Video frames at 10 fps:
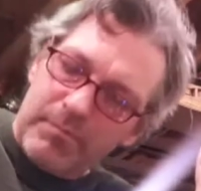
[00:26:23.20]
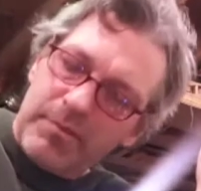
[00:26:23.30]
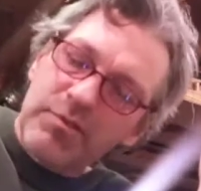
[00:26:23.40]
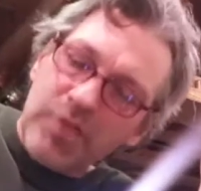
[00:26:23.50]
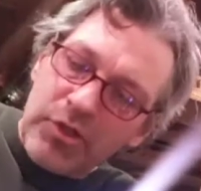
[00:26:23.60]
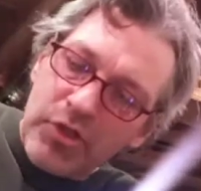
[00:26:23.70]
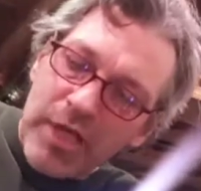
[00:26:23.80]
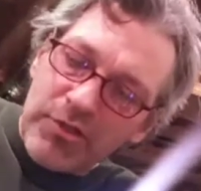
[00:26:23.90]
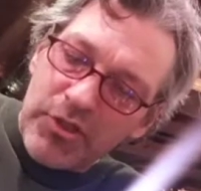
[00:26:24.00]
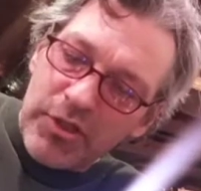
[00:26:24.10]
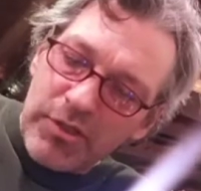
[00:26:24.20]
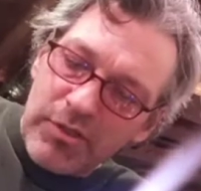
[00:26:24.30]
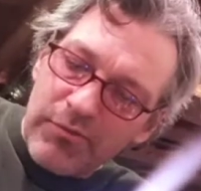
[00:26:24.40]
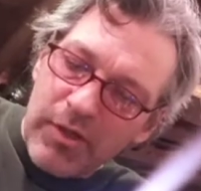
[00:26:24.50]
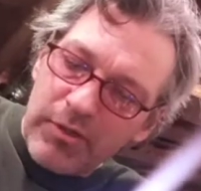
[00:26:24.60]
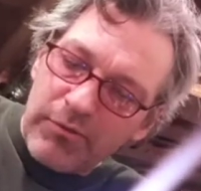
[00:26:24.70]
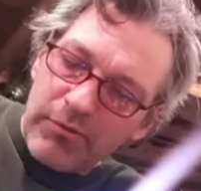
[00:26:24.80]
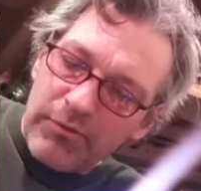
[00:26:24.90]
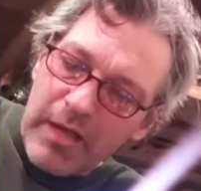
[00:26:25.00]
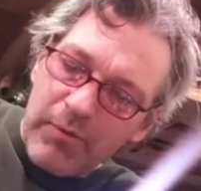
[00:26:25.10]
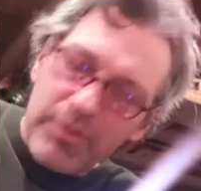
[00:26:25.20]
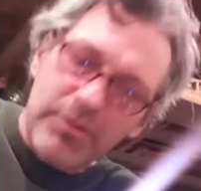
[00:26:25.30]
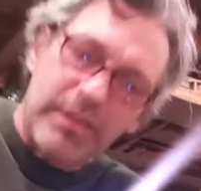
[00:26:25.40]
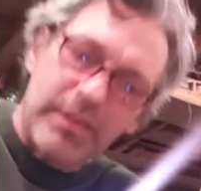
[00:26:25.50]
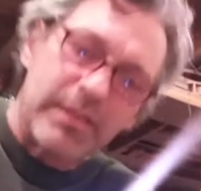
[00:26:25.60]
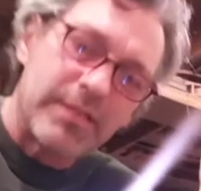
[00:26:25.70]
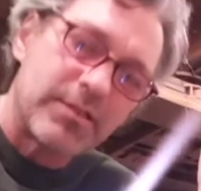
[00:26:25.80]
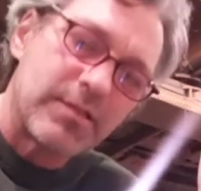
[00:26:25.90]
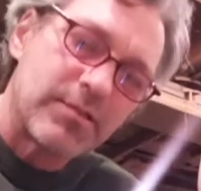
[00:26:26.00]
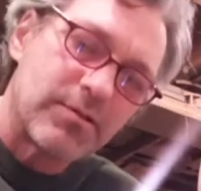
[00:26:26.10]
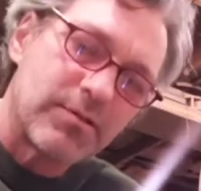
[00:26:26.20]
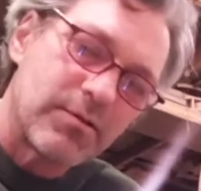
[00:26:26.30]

suggestions of other flowers in the distance.